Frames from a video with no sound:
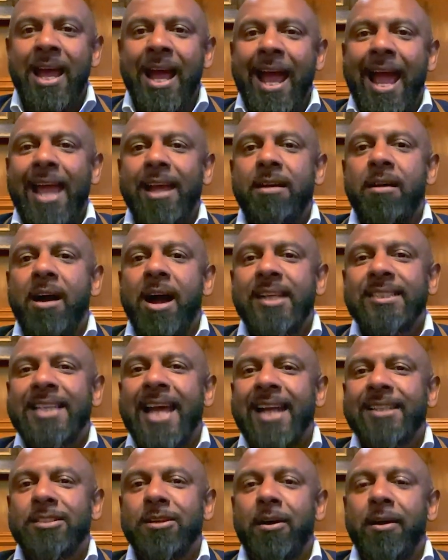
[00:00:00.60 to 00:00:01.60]
Hey guys,
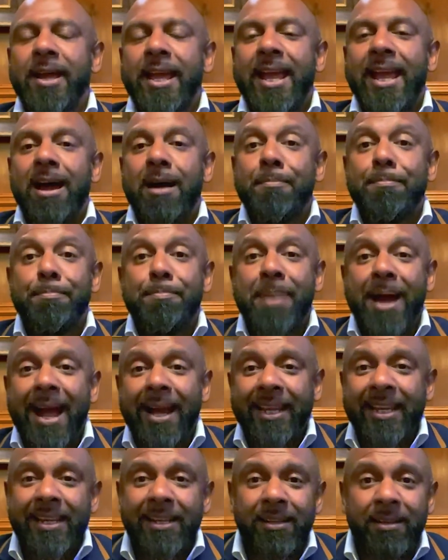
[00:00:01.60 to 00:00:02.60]
Akhtar here. I'm
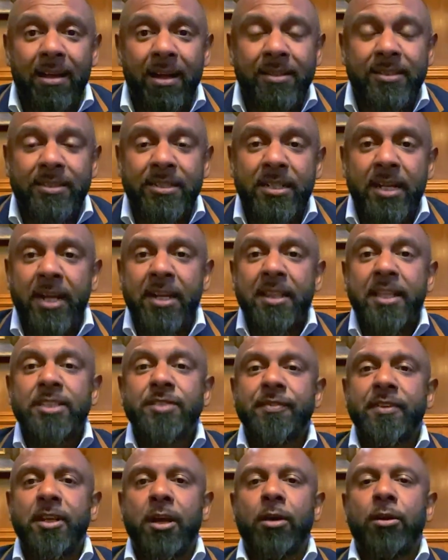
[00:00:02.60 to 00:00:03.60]
back in London, and in this
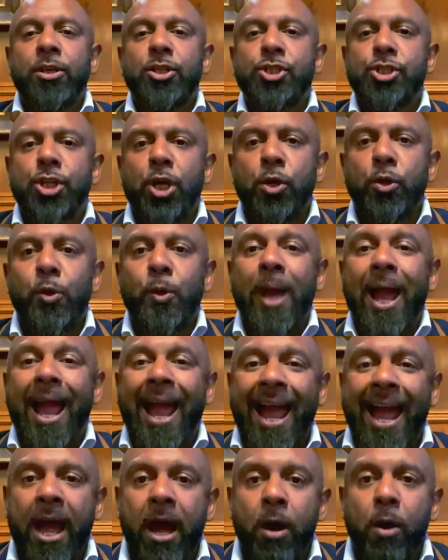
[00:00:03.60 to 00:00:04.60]
video I'm going to show you
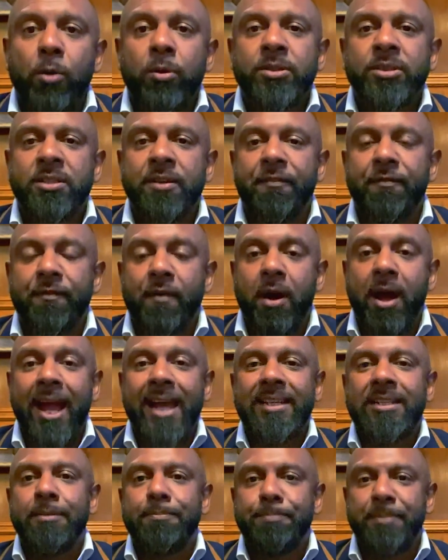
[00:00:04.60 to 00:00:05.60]
how to
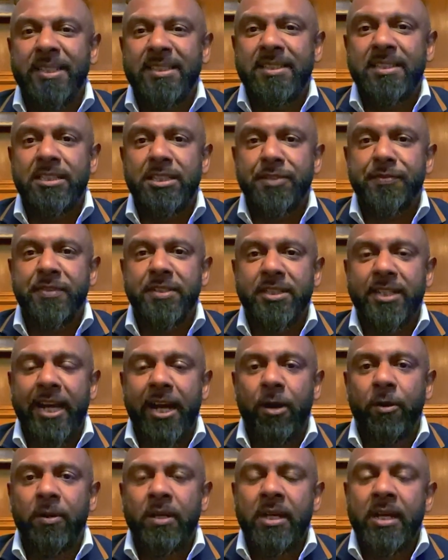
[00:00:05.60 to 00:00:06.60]
find businesses for
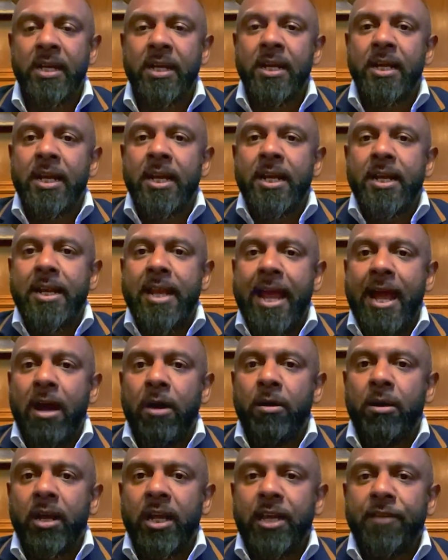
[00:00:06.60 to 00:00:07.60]
sale.
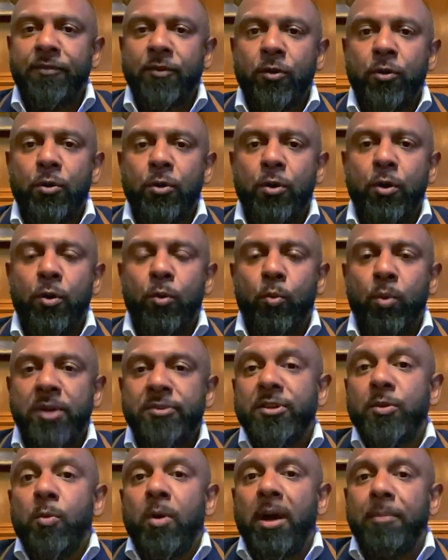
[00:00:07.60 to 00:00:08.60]
Now, if you're
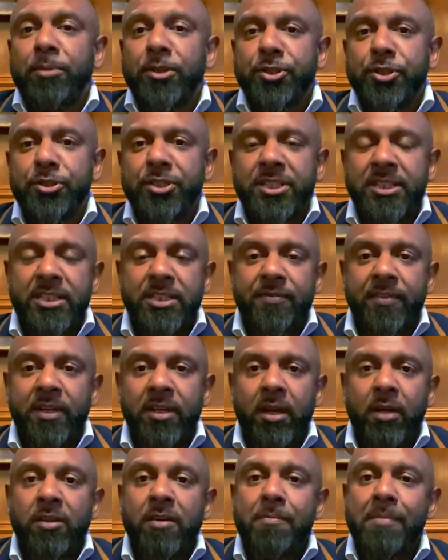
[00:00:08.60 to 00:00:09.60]
wondering why I'm producing this
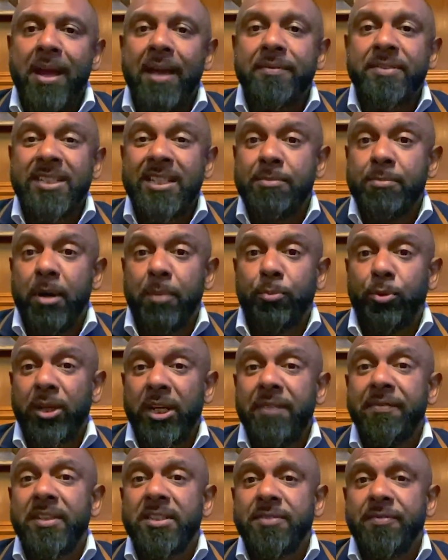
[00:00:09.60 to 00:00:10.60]
video, you may have seen my
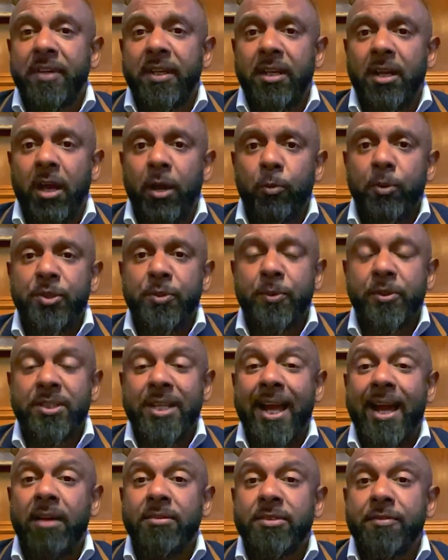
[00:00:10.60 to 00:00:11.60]
previous video, which was
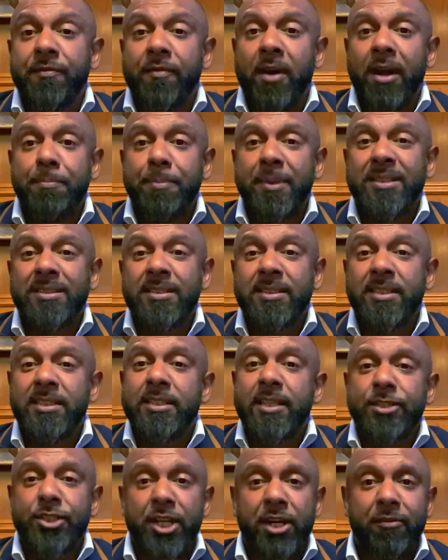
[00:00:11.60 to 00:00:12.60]
how to find businesses
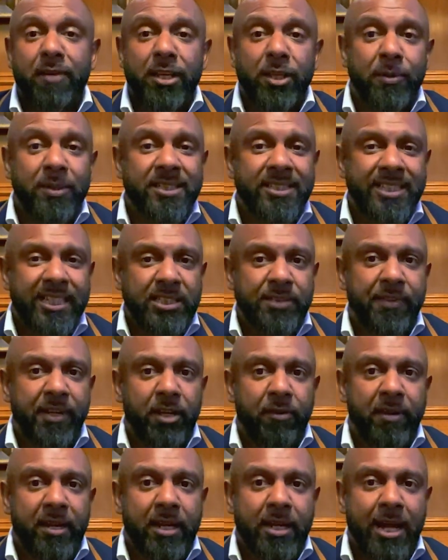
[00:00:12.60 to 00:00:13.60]
that generate you a
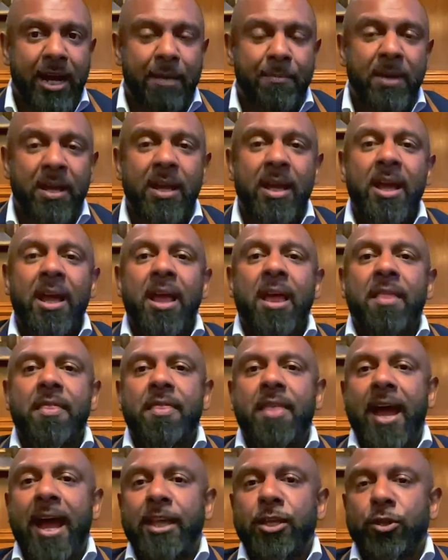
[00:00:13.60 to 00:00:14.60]
six-figure income
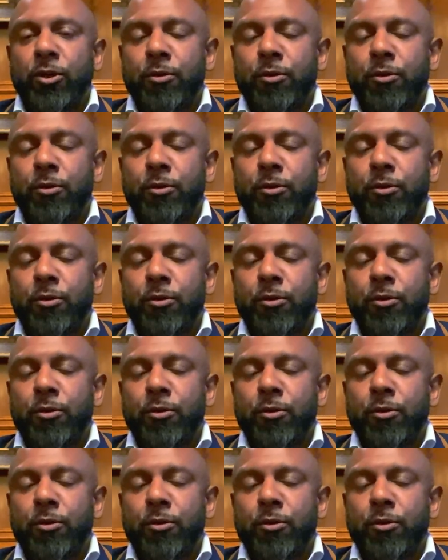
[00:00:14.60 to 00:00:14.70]
that you